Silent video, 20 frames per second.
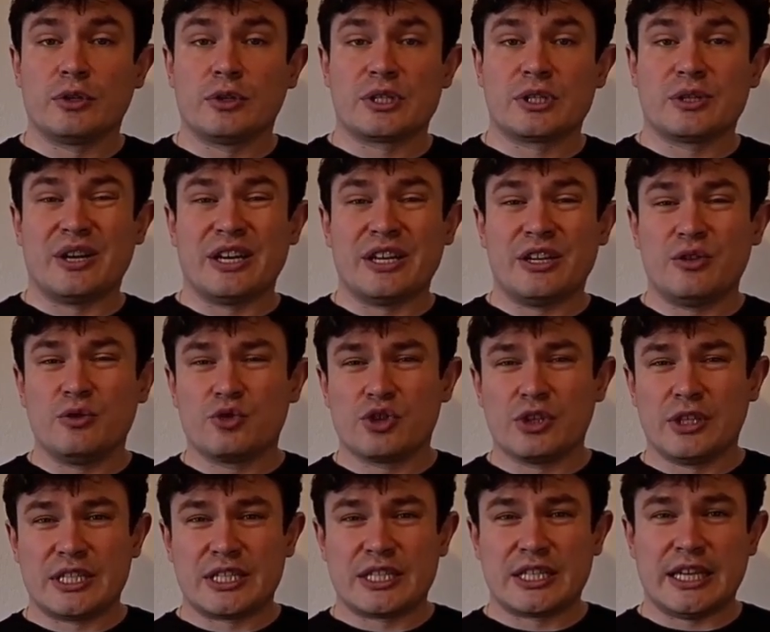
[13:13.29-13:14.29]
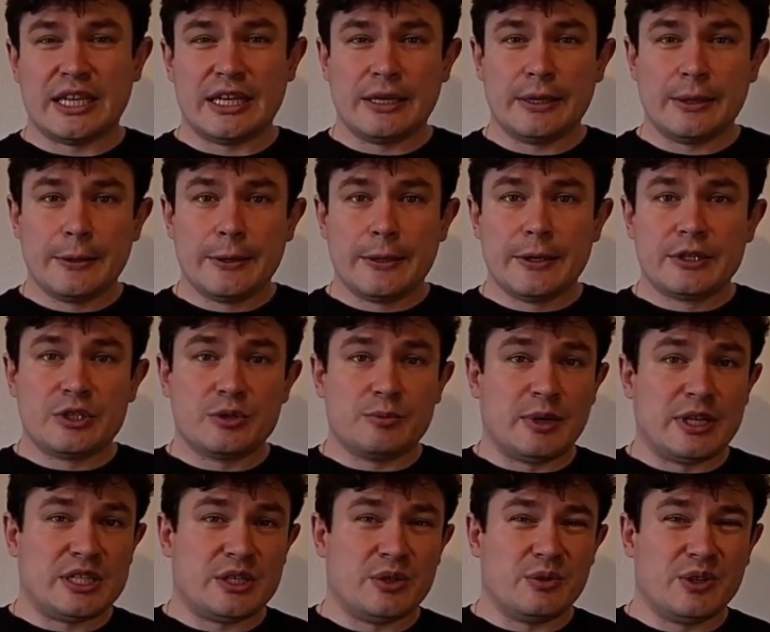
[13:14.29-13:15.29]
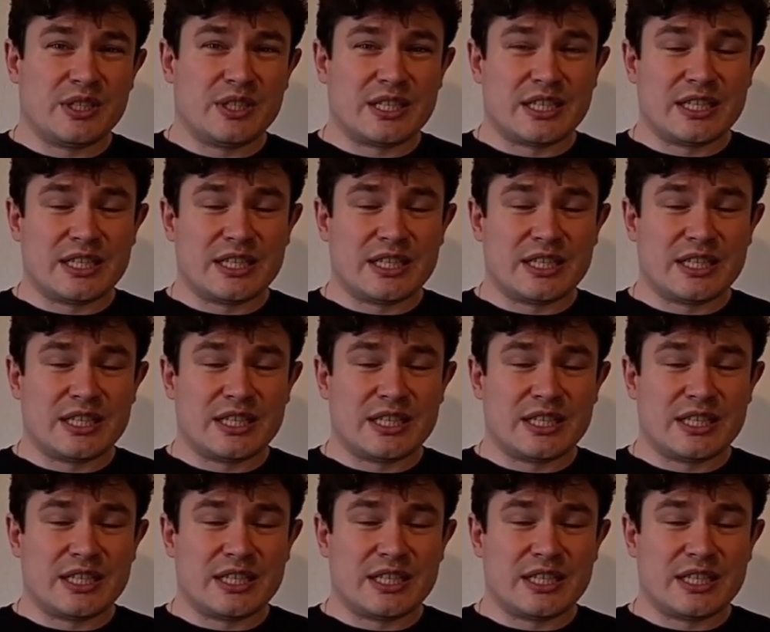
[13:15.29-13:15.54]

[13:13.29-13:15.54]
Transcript: So I usually say to my students,